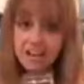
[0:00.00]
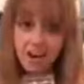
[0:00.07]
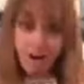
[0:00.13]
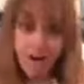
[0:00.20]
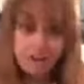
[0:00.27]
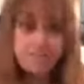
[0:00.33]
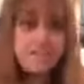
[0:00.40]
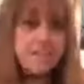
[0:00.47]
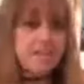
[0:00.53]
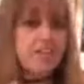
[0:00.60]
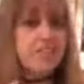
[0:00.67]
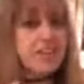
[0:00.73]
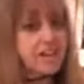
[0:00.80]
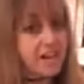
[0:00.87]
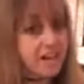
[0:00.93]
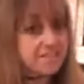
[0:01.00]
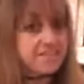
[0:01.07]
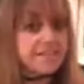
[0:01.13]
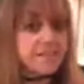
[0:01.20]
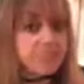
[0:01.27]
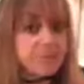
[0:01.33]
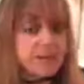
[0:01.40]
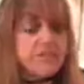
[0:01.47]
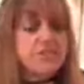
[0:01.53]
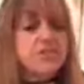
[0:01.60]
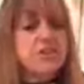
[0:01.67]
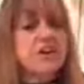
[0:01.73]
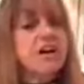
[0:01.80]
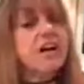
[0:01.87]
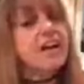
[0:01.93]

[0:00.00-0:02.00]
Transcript: cocktail that has a mixer.